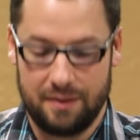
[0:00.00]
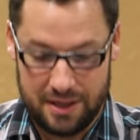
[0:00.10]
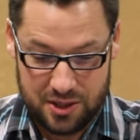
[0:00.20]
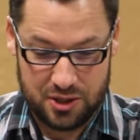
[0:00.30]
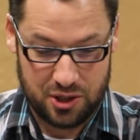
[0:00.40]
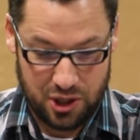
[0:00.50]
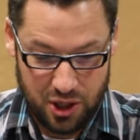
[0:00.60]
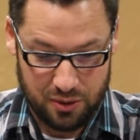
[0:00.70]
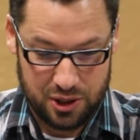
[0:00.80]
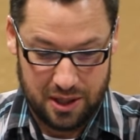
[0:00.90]
This is
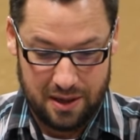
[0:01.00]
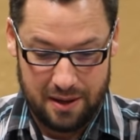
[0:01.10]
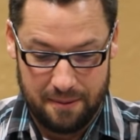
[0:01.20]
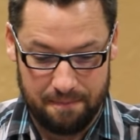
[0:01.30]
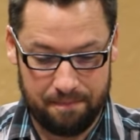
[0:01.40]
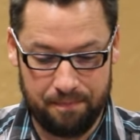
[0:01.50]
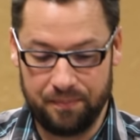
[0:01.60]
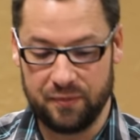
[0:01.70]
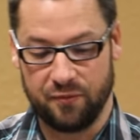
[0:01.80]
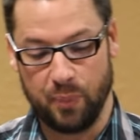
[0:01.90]
huge.
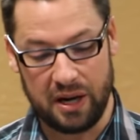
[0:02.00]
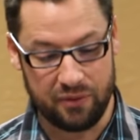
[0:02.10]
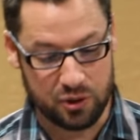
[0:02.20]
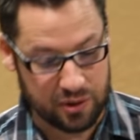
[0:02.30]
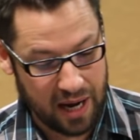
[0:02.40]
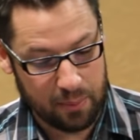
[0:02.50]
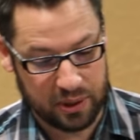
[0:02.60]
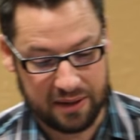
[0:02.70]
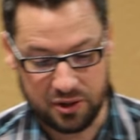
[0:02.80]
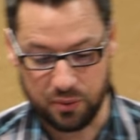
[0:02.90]
But if you do not
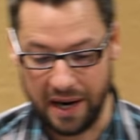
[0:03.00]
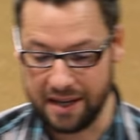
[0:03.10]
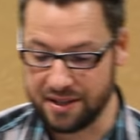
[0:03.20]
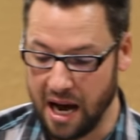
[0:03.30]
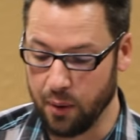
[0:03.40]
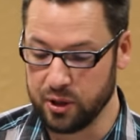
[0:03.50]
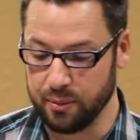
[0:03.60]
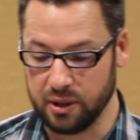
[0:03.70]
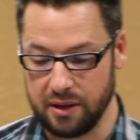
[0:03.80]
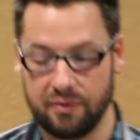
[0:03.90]
believe his writings, how will you
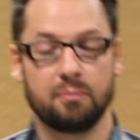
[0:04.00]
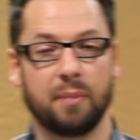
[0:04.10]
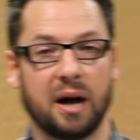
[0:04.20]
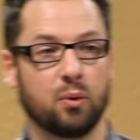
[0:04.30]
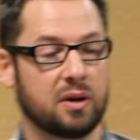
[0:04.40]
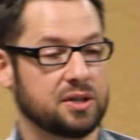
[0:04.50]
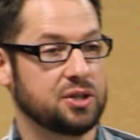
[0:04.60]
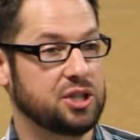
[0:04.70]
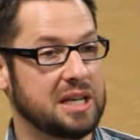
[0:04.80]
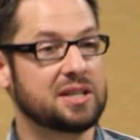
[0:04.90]
believe my words?
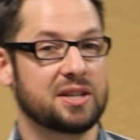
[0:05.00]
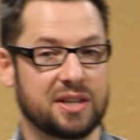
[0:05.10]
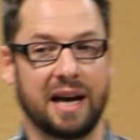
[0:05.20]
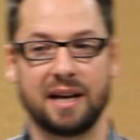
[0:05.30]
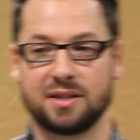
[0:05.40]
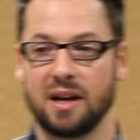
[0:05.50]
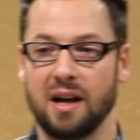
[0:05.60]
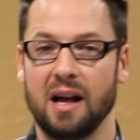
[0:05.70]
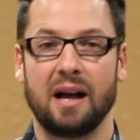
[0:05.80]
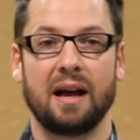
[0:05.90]
Jesus says,
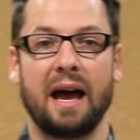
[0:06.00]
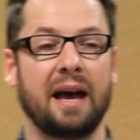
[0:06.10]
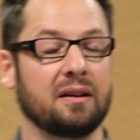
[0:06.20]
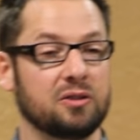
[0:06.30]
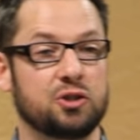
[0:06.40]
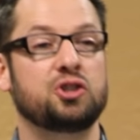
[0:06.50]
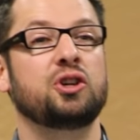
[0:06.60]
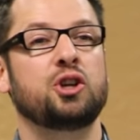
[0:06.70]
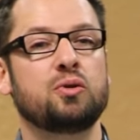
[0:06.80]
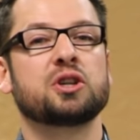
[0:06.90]
hey,
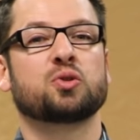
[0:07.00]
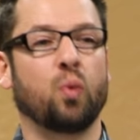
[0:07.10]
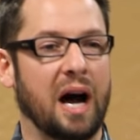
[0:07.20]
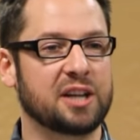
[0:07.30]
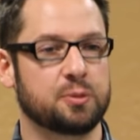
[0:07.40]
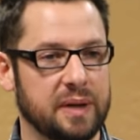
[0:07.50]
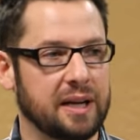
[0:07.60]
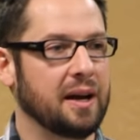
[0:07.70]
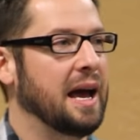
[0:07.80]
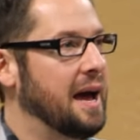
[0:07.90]
you just watch
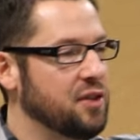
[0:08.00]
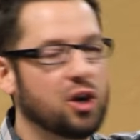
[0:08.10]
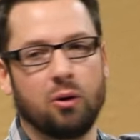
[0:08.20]
me and then